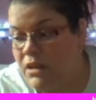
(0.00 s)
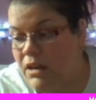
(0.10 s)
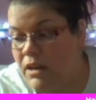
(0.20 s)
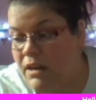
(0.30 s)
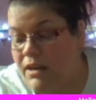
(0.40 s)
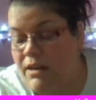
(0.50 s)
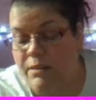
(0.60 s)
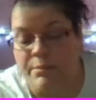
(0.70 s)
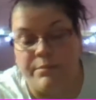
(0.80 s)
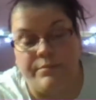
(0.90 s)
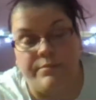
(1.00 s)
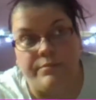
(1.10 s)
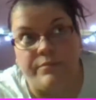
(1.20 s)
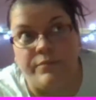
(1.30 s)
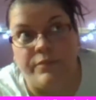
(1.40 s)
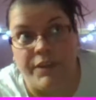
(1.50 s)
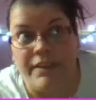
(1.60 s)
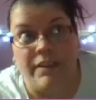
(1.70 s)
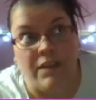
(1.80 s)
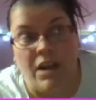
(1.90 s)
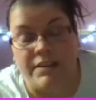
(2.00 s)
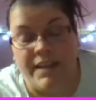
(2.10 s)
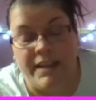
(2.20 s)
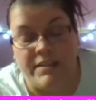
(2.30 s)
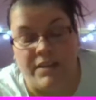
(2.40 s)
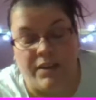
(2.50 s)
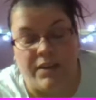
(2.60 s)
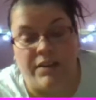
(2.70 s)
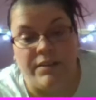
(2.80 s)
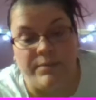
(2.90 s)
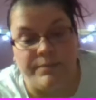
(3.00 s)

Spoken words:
Vanilla latte is good.